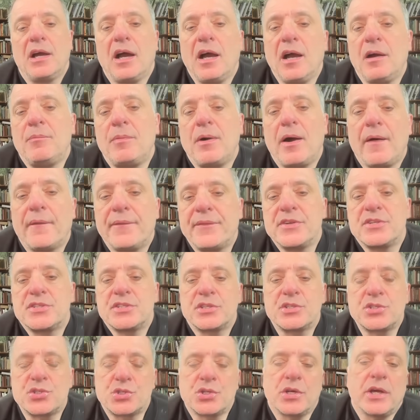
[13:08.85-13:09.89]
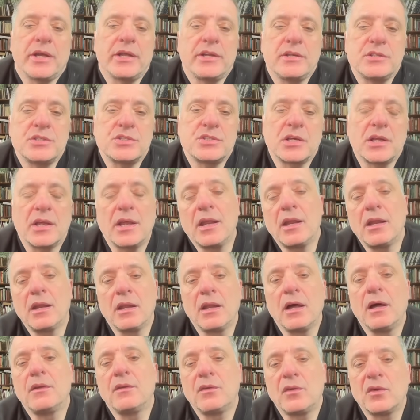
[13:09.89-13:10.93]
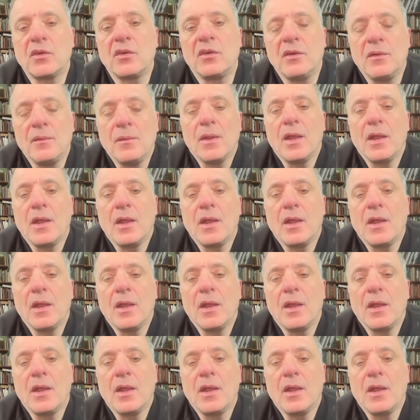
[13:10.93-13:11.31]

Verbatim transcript: about this exchange in London.